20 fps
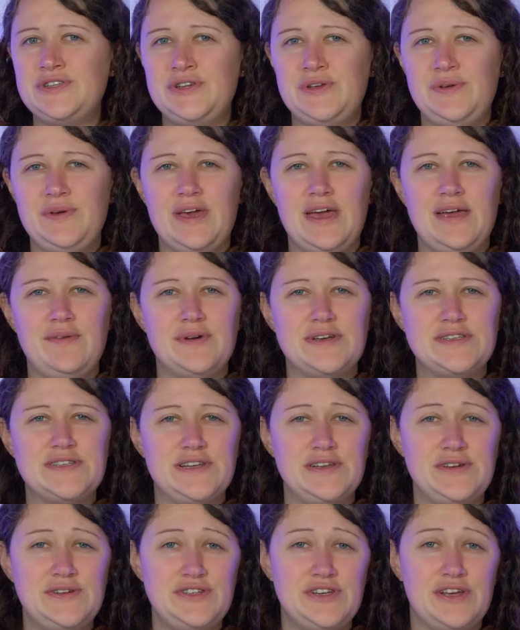2K
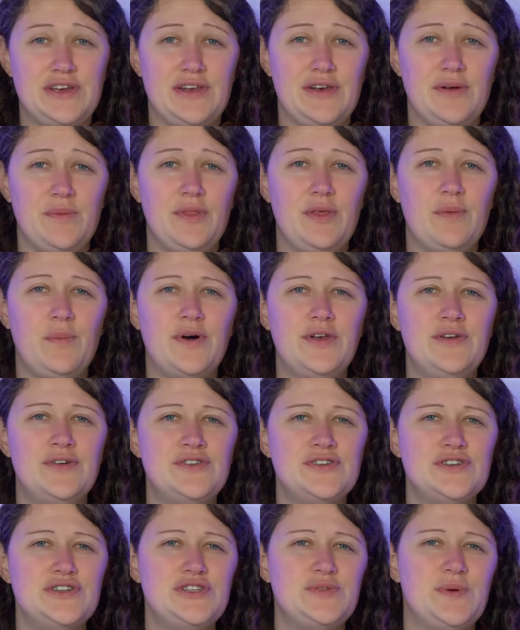resolution with a
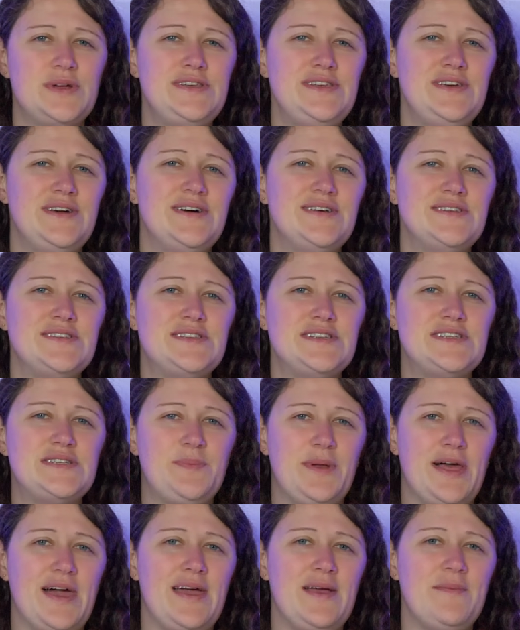120Hz
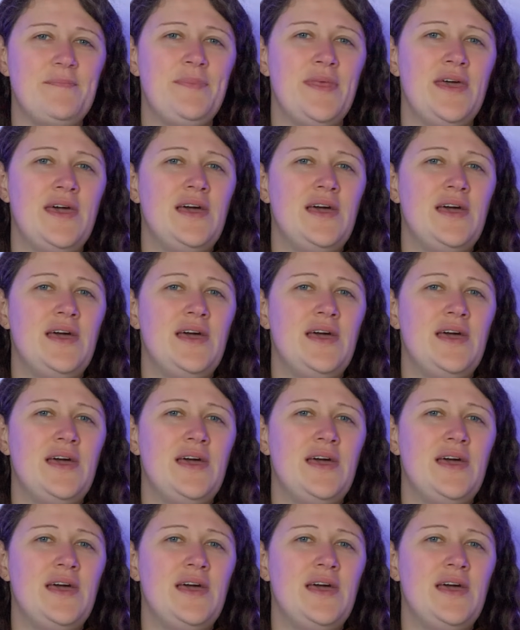display,